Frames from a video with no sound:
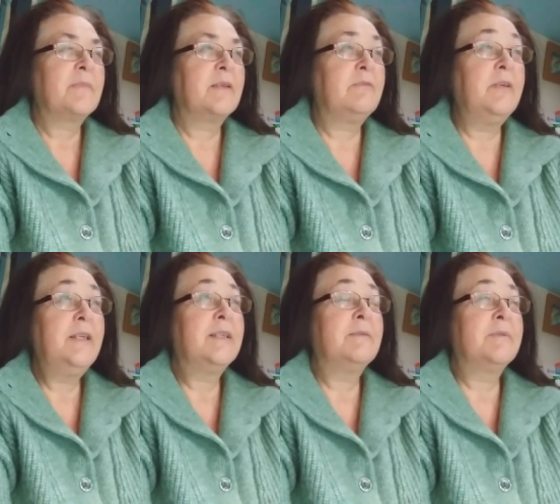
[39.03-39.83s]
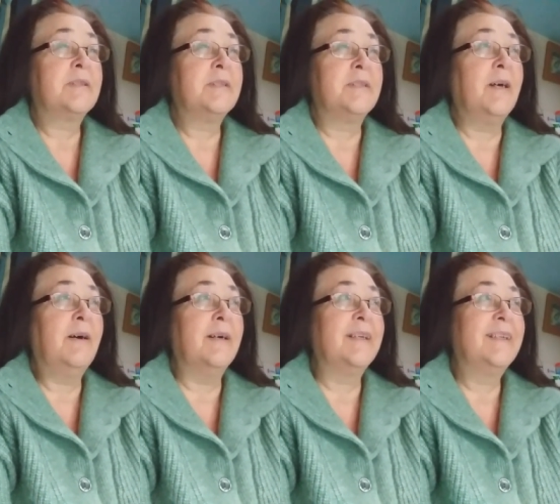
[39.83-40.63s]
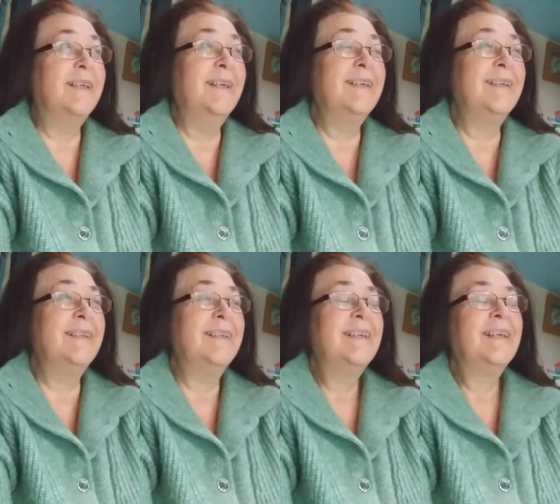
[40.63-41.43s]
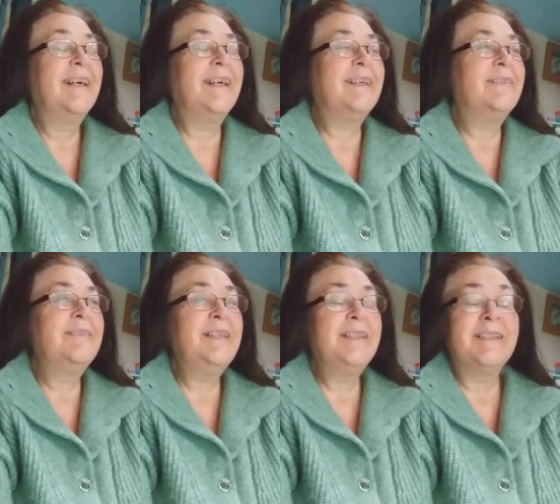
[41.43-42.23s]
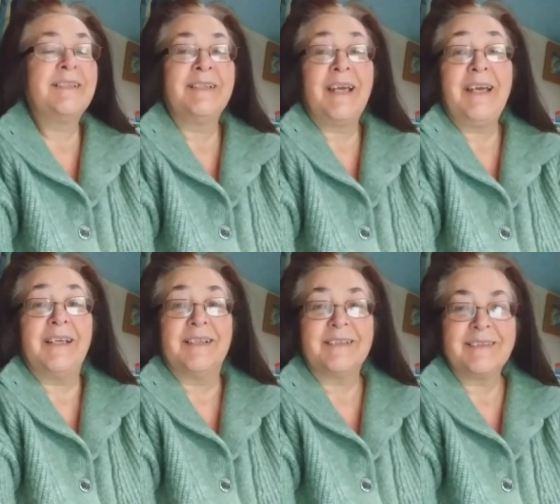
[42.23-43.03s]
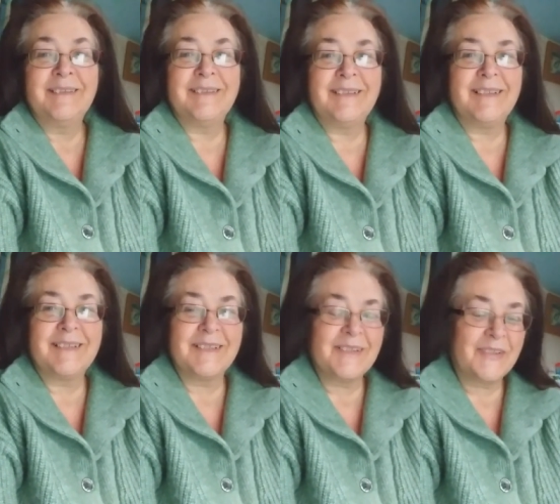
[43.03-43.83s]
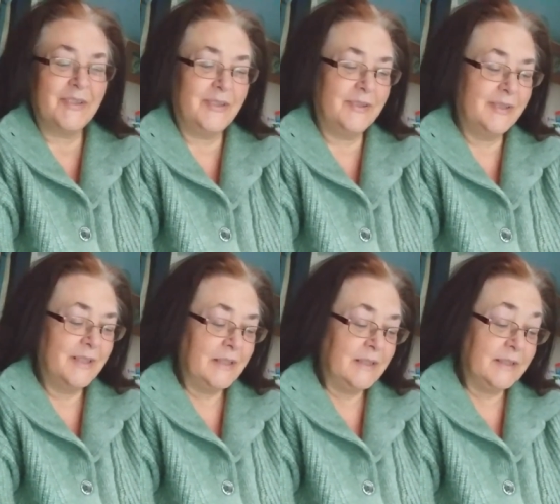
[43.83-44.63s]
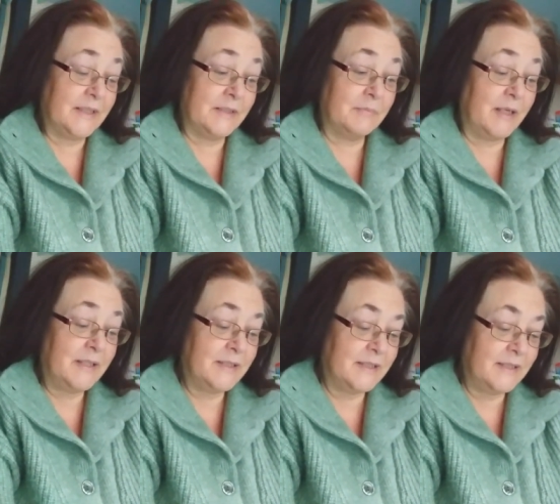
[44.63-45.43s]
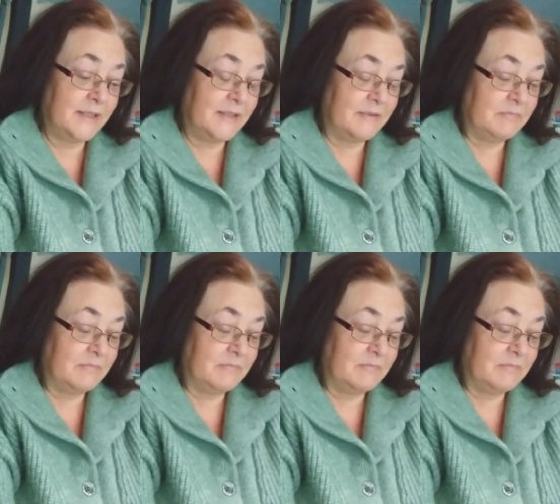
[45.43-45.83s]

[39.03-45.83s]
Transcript: feeling I was going to die. And I really didn't care. Just thought, doesn't matter, does it?